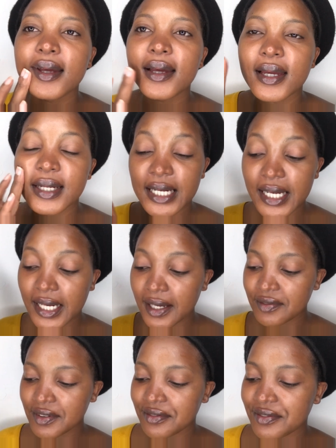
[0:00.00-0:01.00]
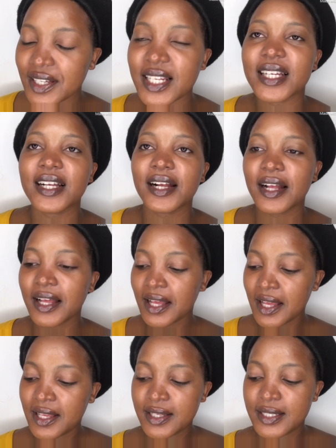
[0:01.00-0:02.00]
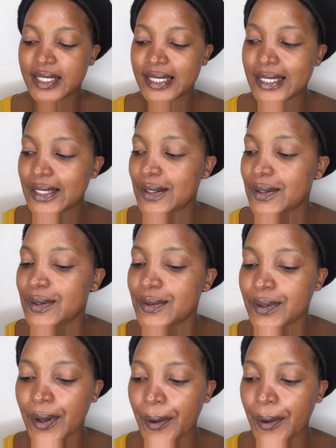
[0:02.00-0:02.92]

I really love the feeling. So